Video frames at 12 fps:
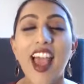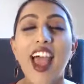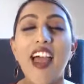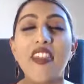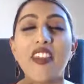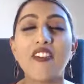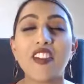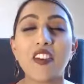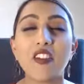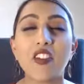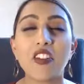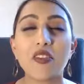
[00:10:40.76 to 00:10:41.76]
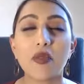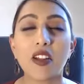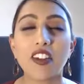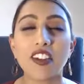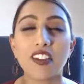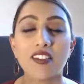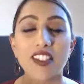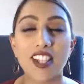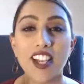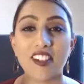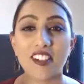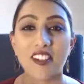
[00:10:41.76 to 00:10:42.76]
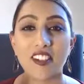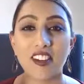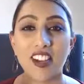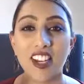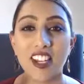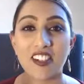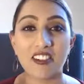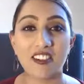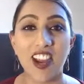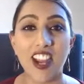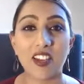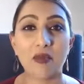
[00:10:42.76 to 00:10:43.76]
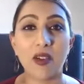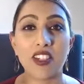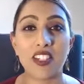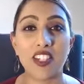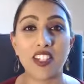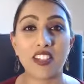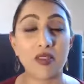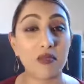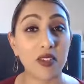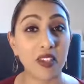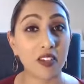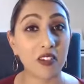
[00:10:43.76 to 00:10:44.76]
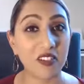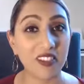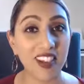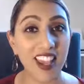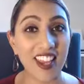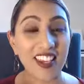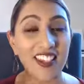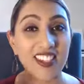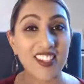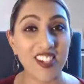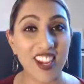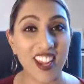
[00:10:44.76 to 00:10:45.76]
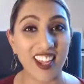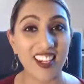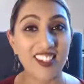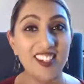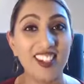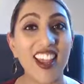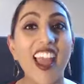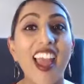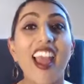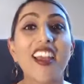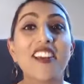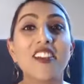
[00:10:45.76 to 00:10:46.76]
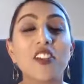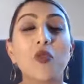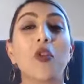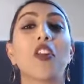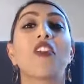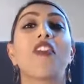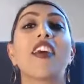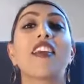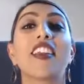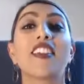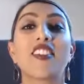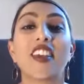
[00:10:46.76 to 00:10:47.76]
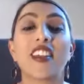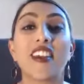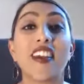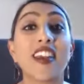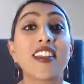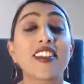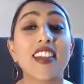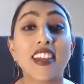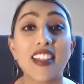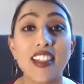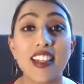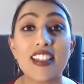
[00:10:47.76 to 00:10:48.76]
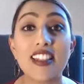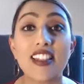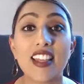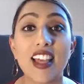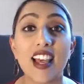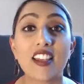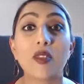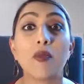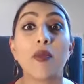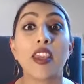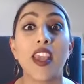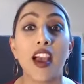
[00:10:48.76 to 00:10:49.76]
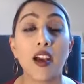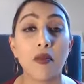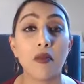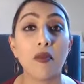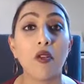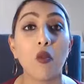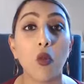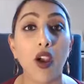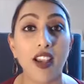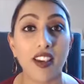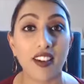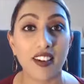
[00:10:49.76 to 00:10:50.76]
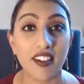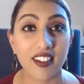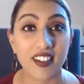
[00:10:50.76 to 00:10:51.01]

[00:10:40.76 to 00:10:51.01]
And then feel those molecules start to not only interact, but to intermingle and interchange and to swirl around each other and suddenly start to become one.